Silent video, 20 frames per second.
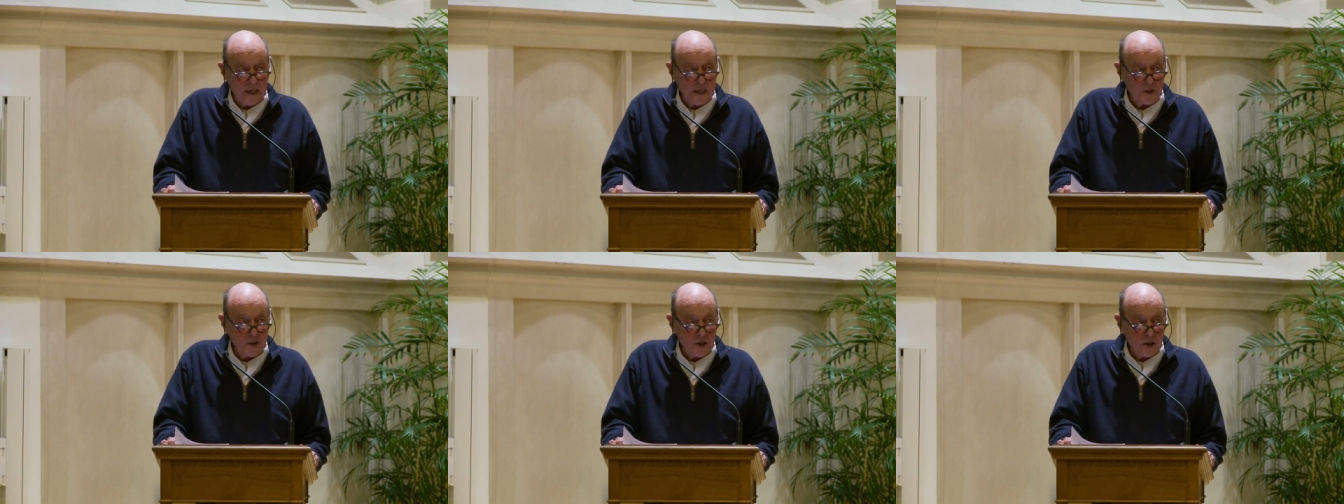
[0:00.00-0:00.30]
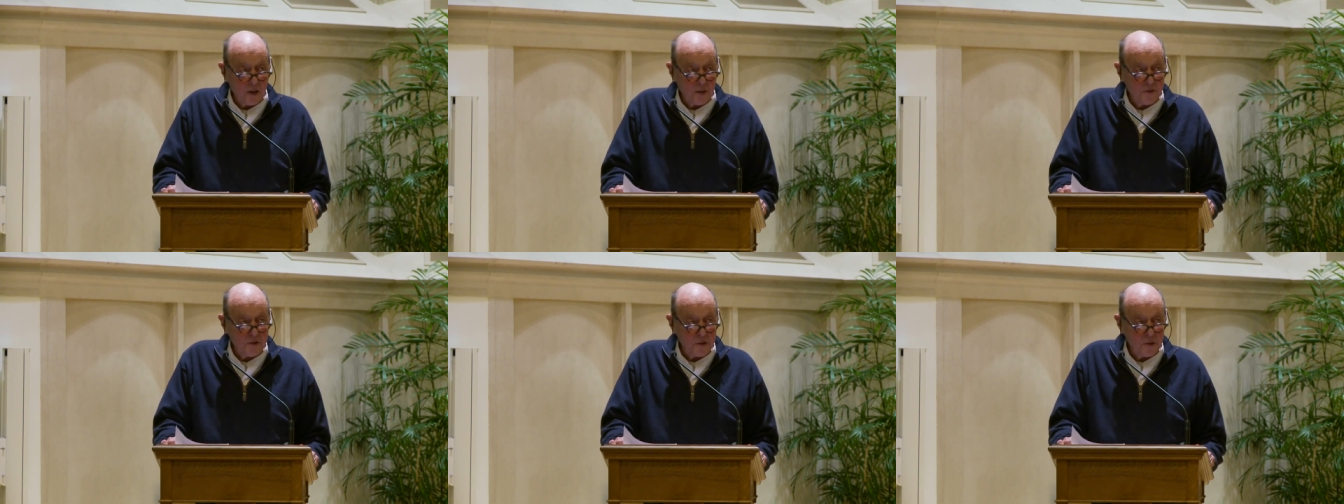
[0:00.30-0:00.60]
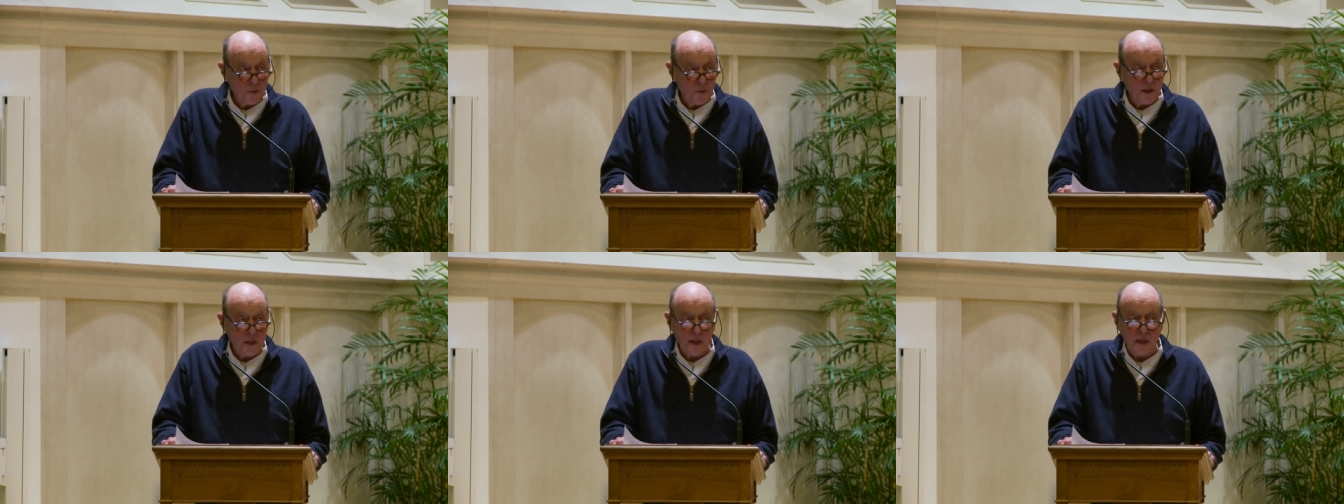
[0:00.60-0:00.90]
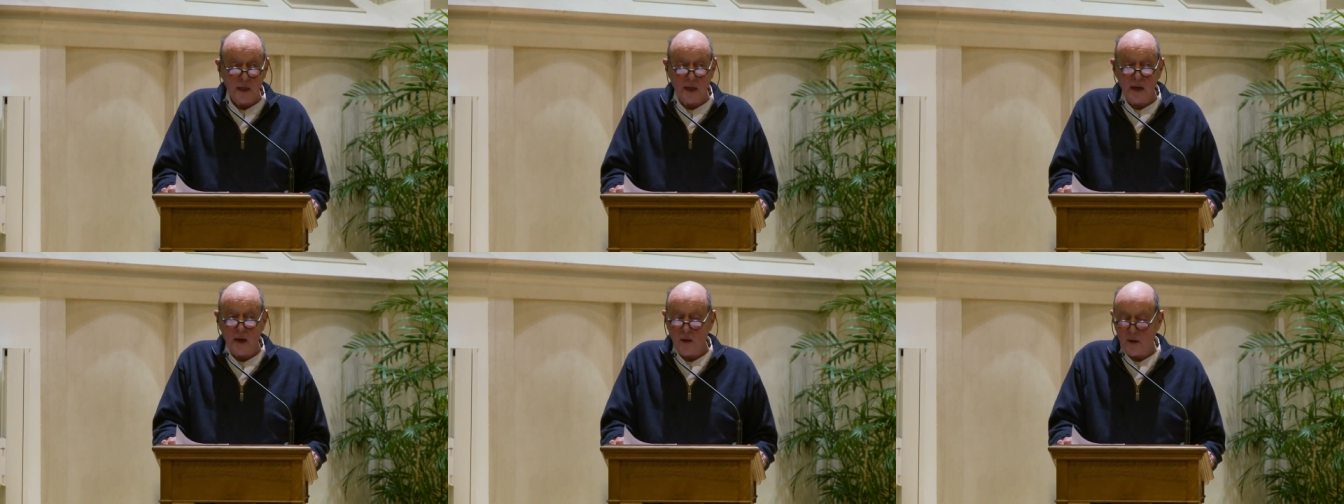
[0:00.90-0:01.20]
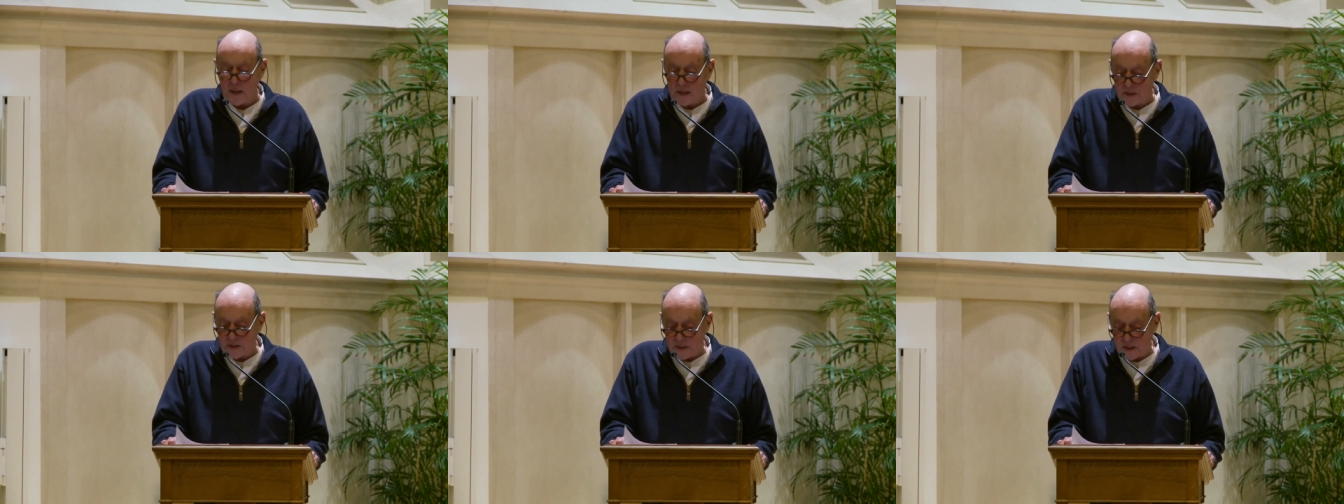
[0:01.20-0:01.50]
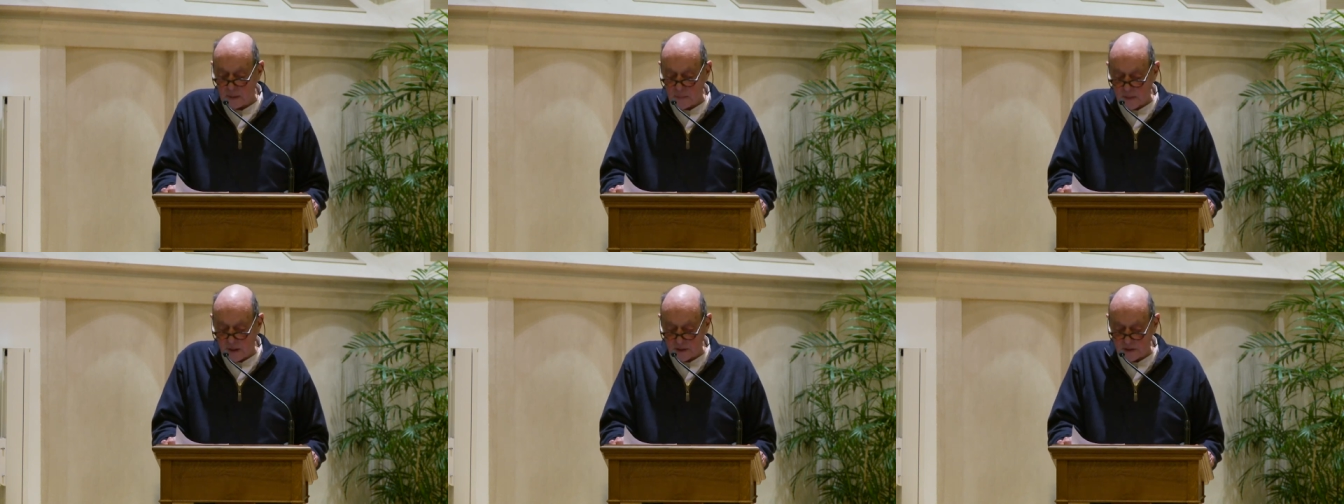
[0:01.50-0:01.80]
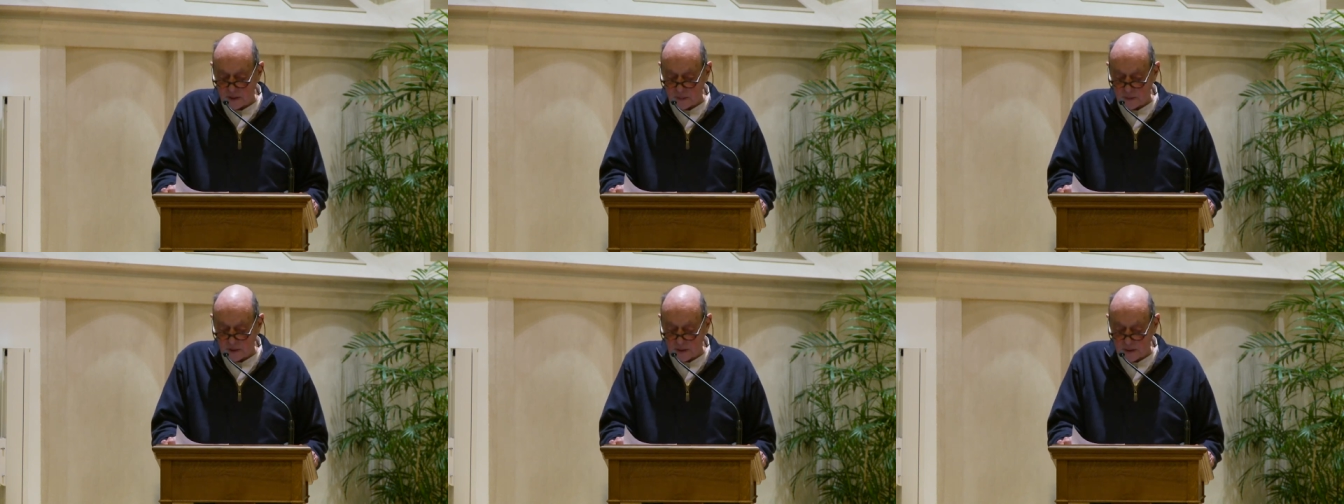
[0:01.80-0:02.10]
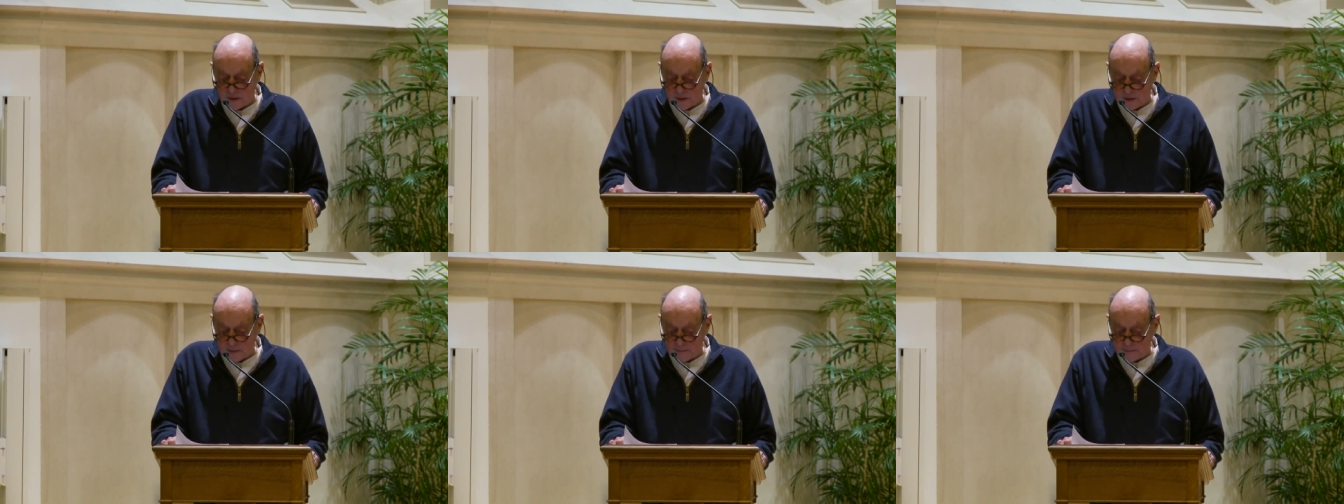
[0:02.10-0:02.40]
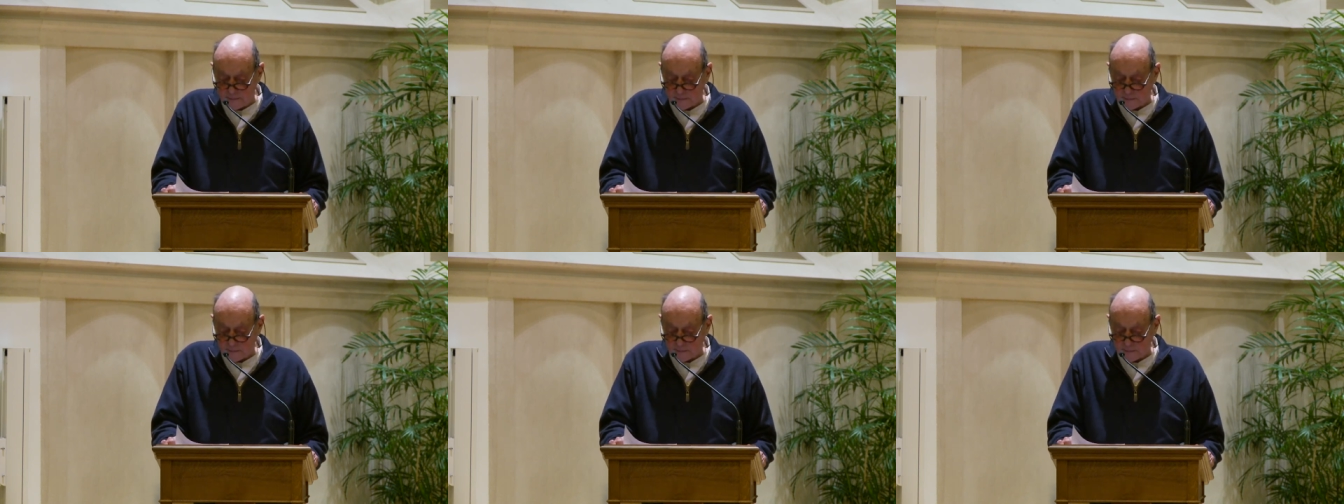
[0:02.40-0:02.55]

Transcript: as close to a canal as they possibly could.